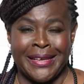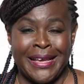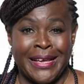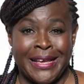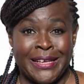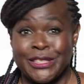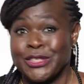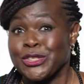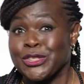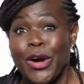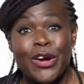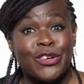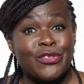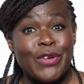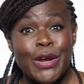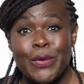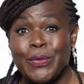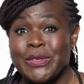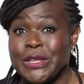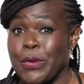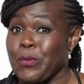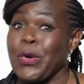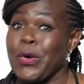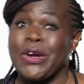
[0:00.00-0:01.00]
Star Trek
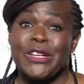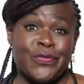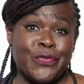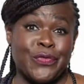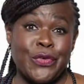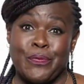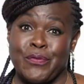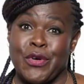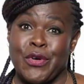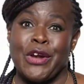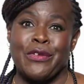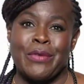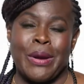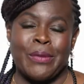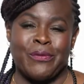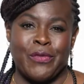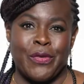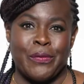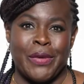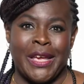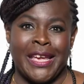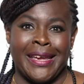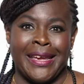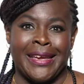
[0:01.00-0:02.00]
was a wonderful program for
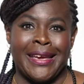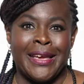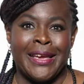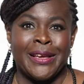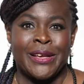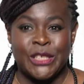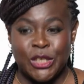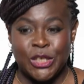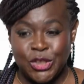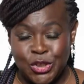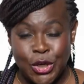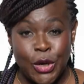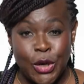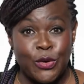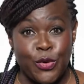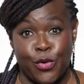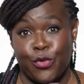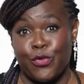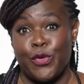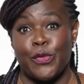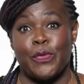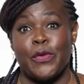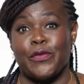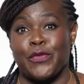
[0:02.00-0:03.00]
me because it showed a
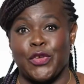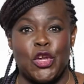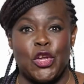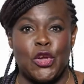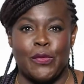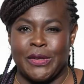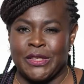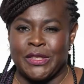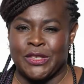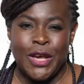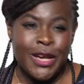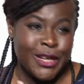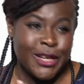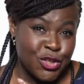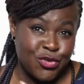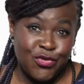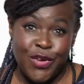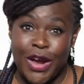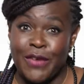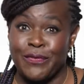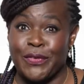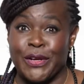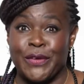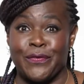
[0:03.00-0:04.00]
group of humans
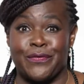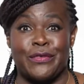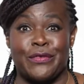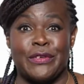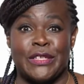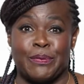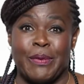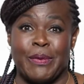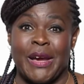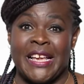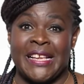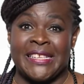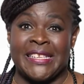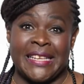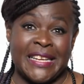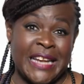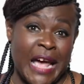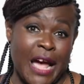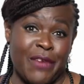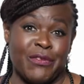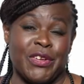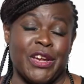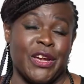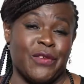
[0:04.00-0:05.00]
traveling through space and
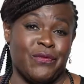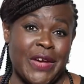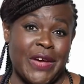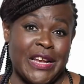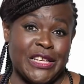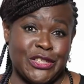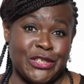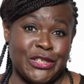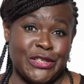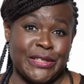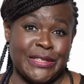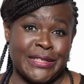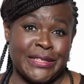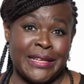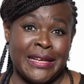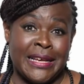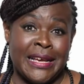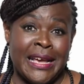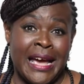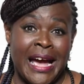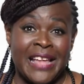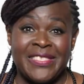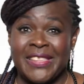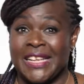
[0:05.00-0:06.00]
having adventures.
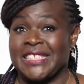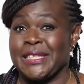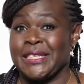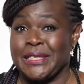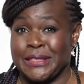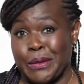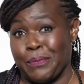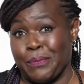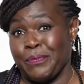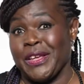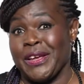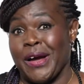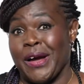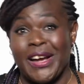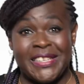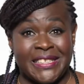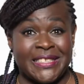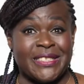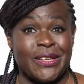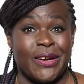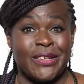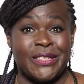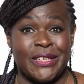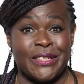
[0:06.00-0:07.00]
And that's something I
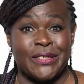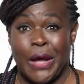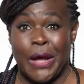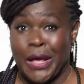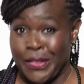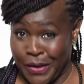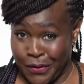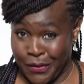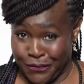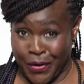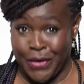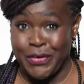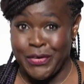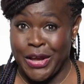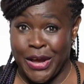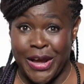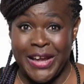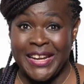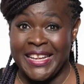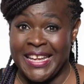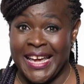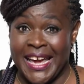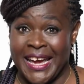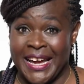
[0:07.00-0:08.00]
decided at a very
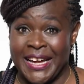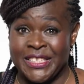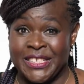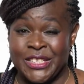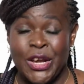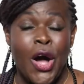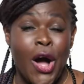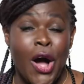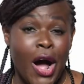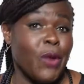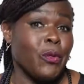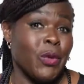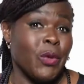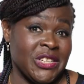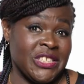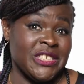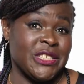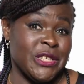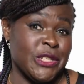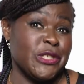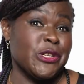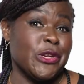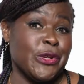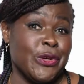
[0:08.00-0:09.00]
early age I wanted
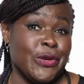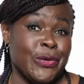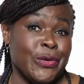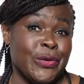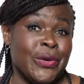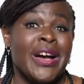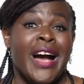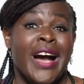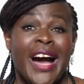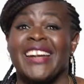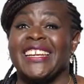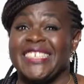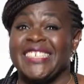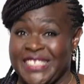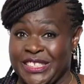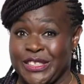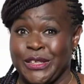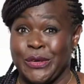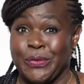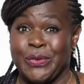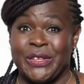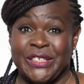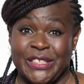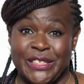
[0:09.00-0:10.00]
to do and I
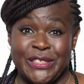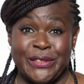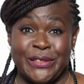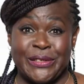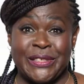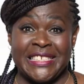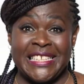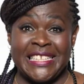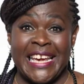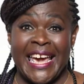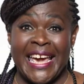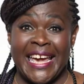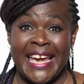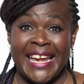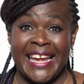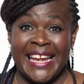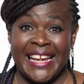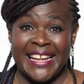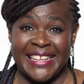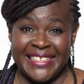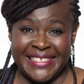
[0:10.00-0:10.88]
still want to do today.